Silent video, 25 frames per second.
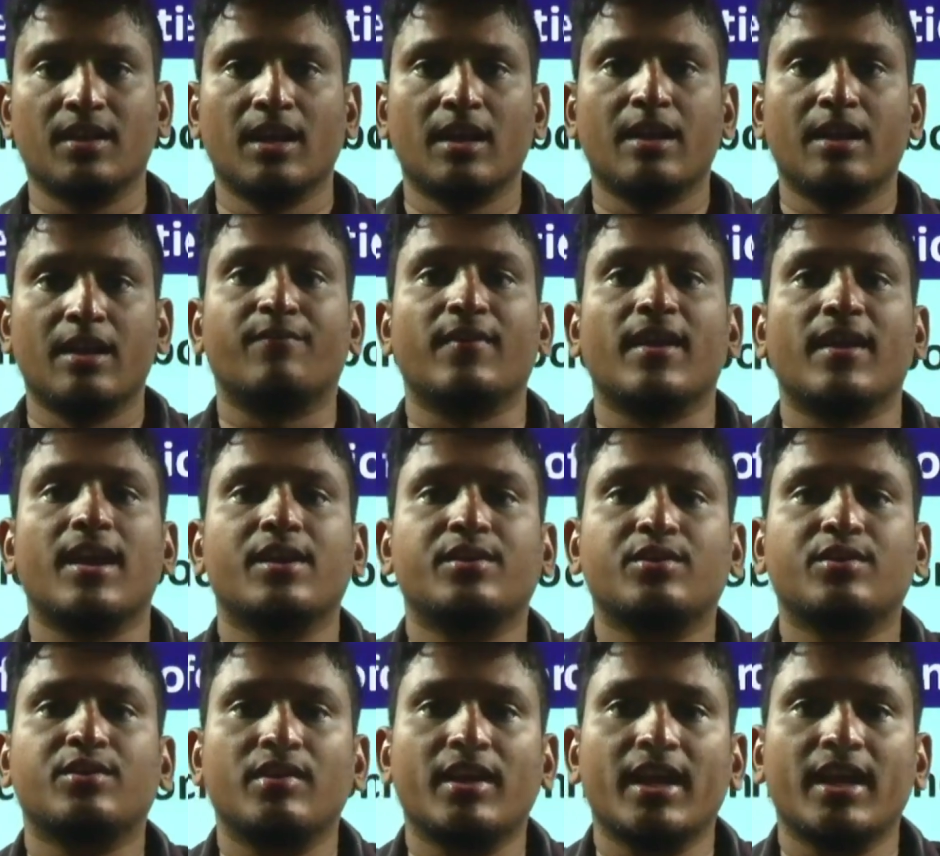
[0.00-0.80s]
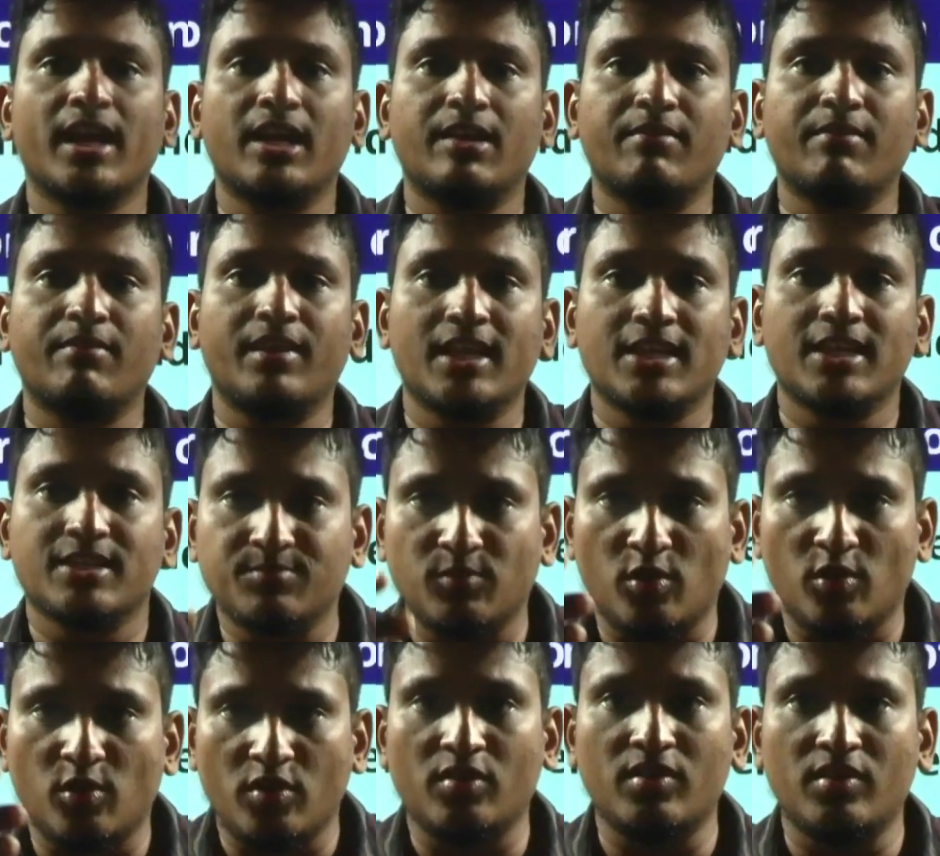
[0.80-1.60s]
If electronegativity is
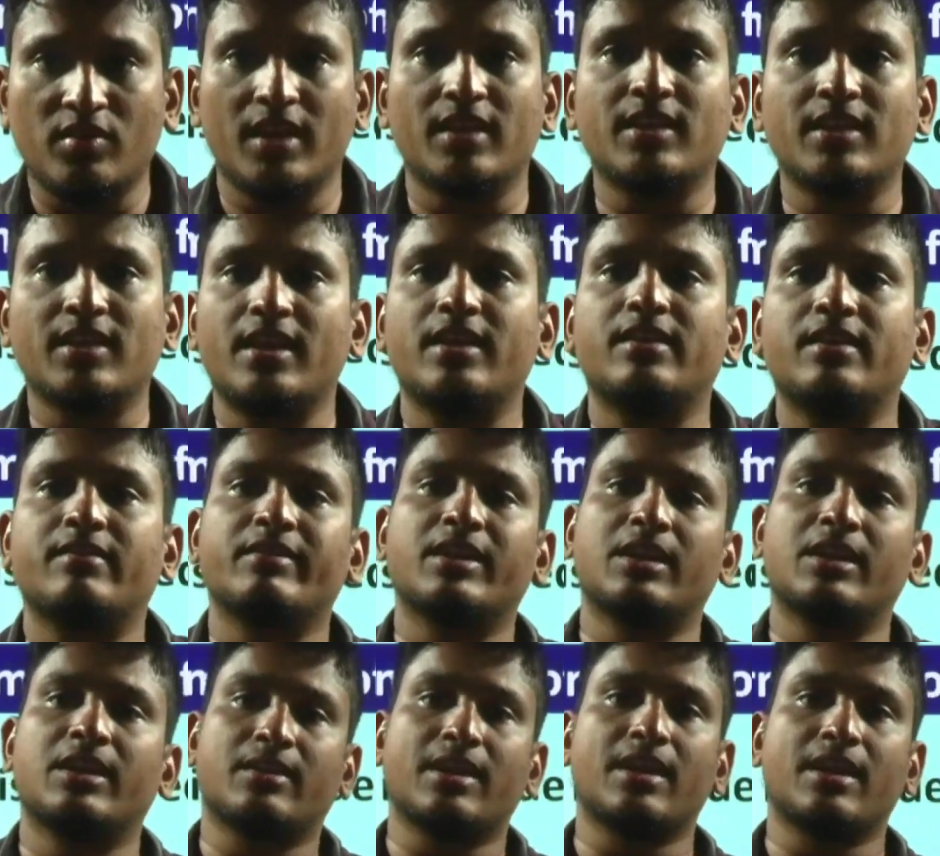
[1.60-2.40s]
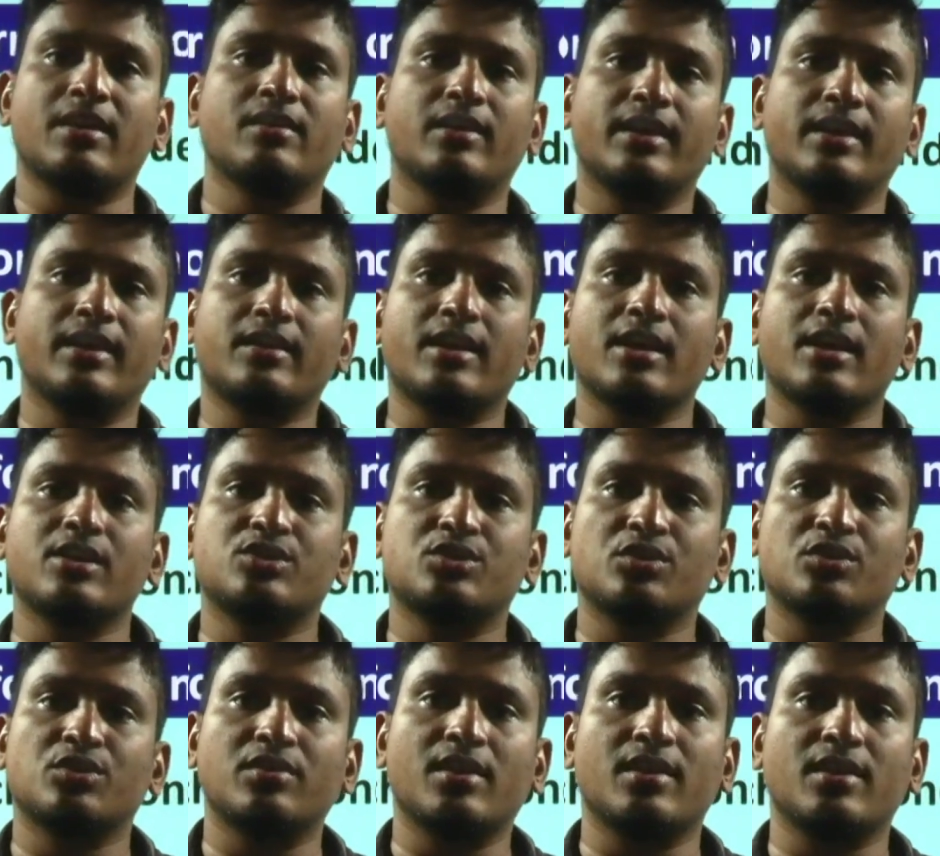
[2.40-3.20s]
more only, then it can
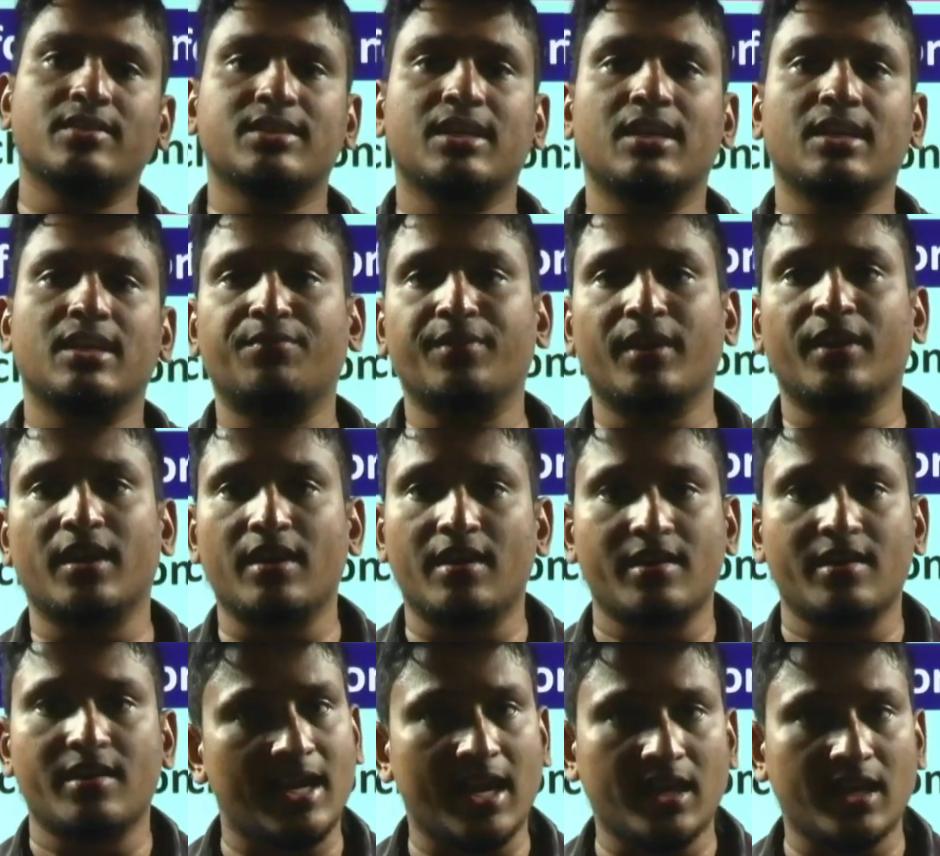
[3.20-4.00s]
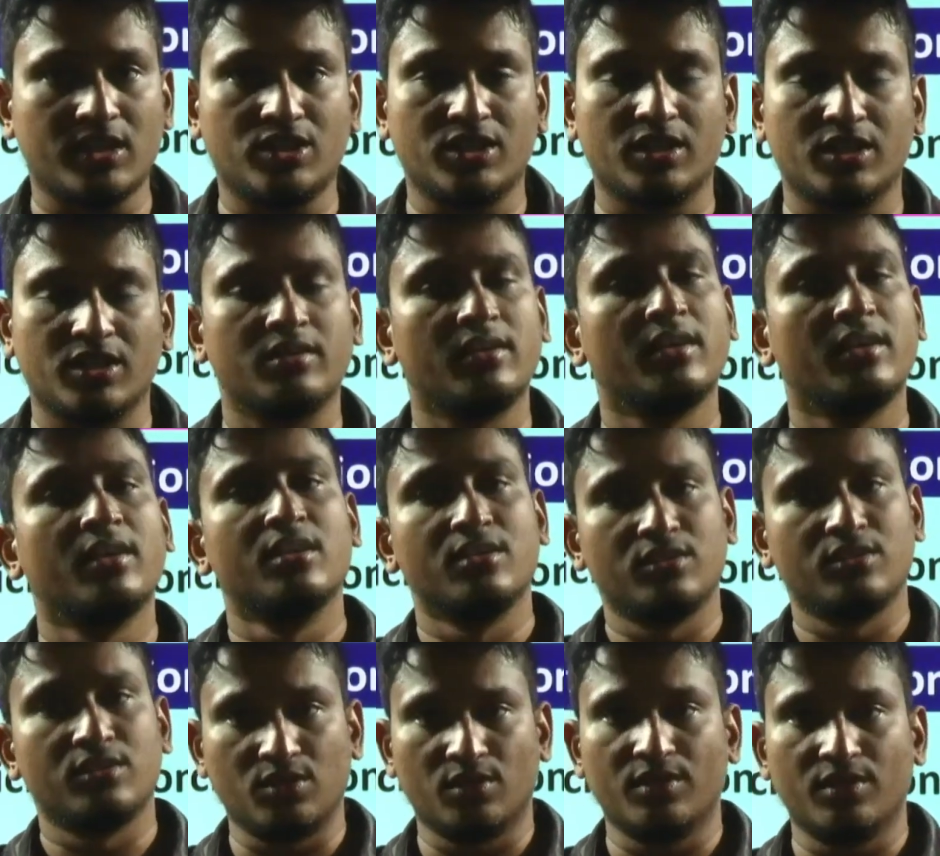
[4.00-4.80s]
show the significant attraction.
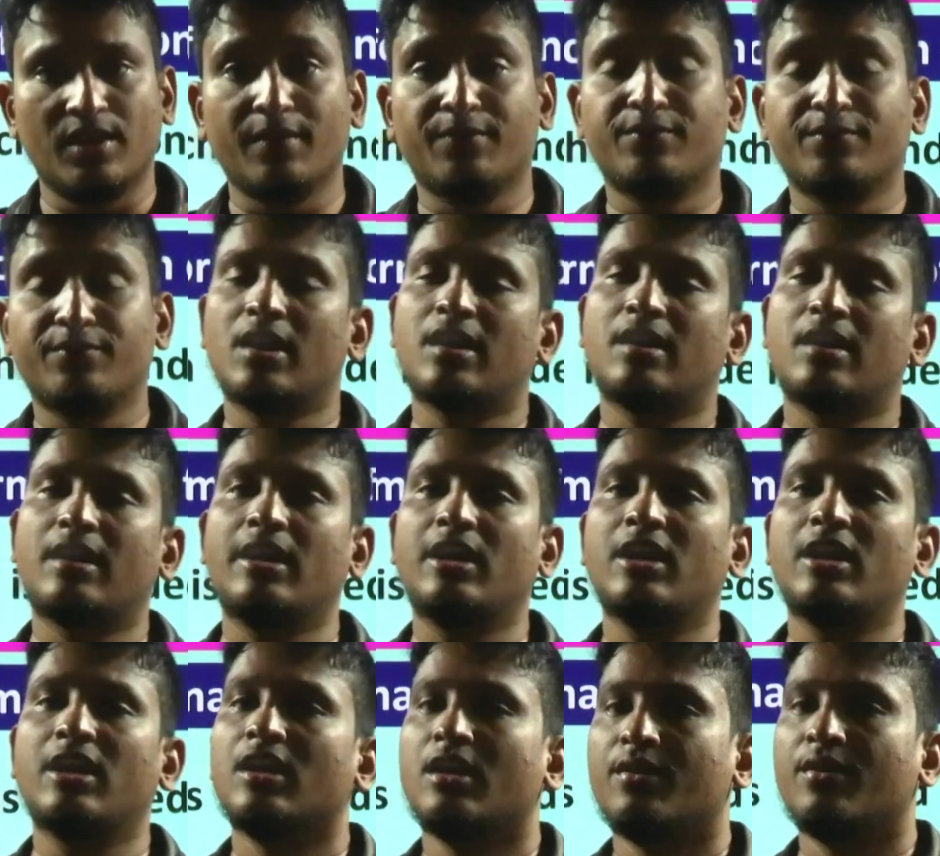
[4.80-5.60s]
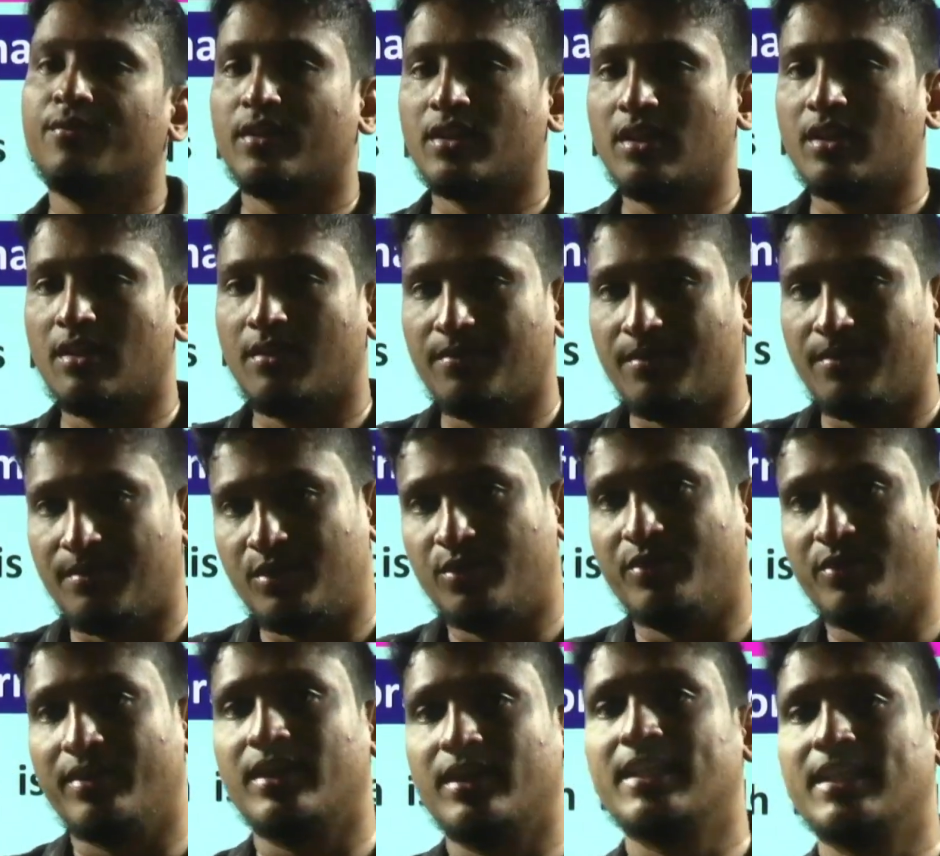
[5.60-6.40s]
So definitely for
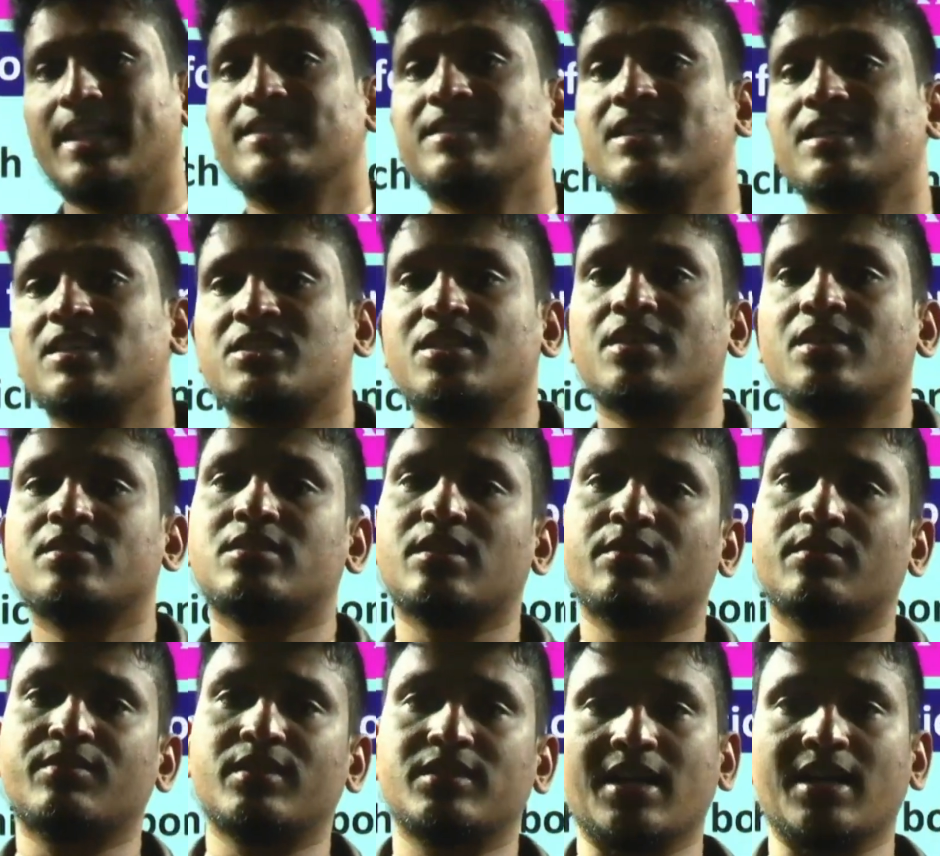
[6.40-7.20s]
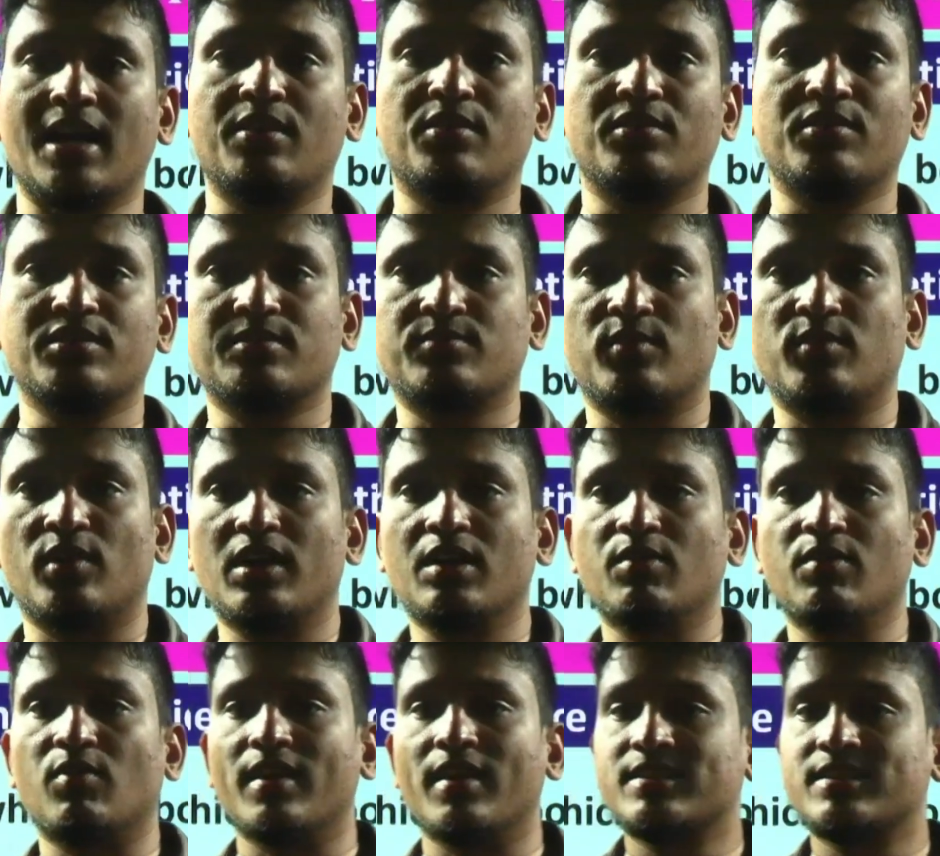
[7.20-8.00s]
the existence of this hydrogen bonding, what is